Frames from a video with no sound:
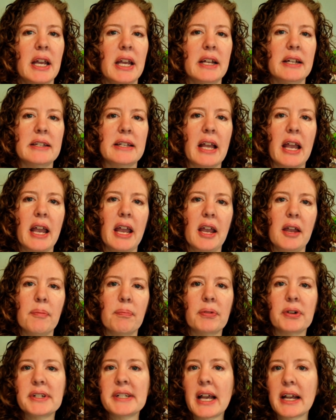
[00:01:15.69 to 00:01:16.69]
It's a
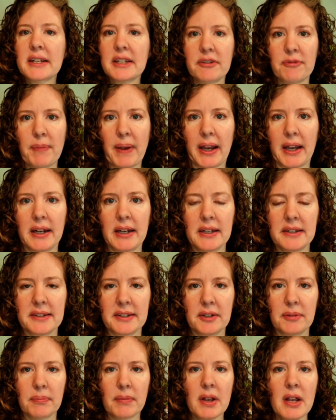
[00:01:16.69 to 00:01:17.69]
protective
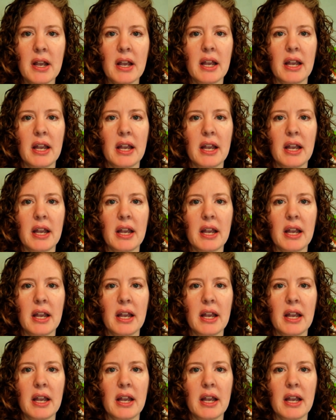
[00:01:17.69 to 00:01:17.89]
mechanism.